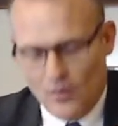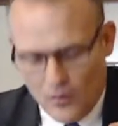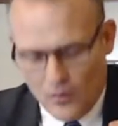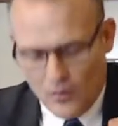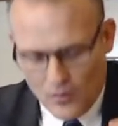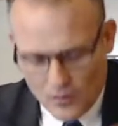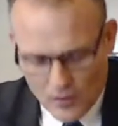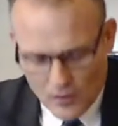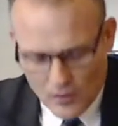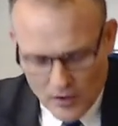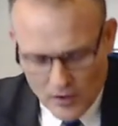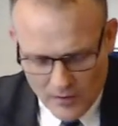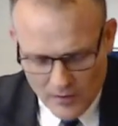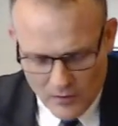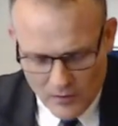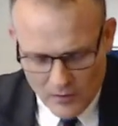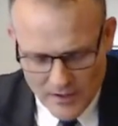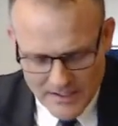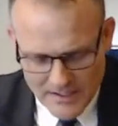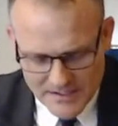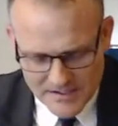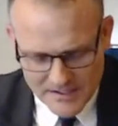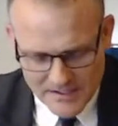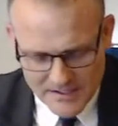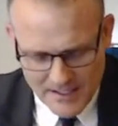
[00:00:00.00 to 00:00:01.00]
Look at what
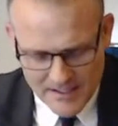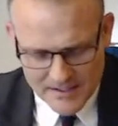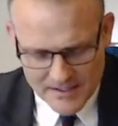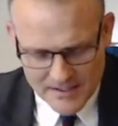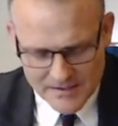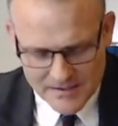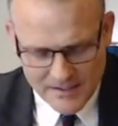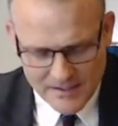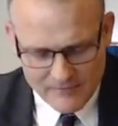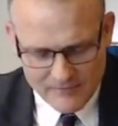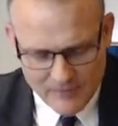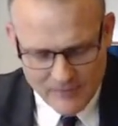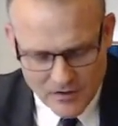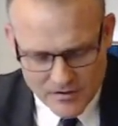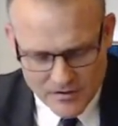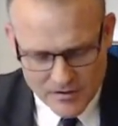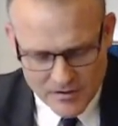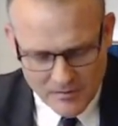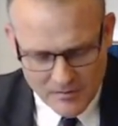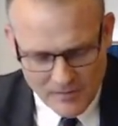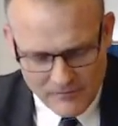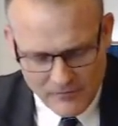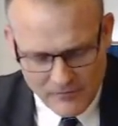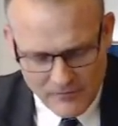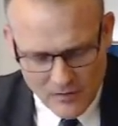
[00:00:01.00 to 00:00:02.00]
he says in verse
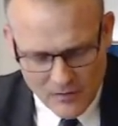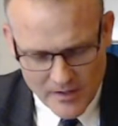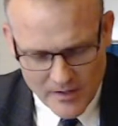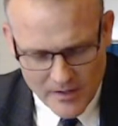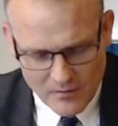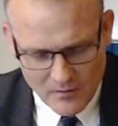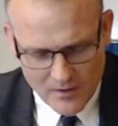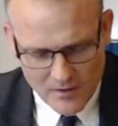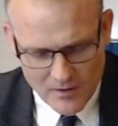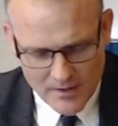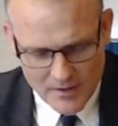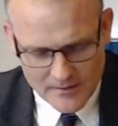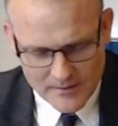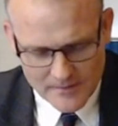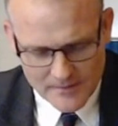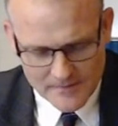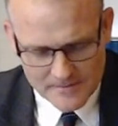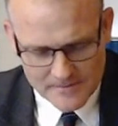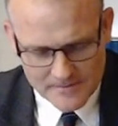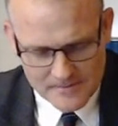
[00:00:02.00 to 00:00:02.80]
number 41.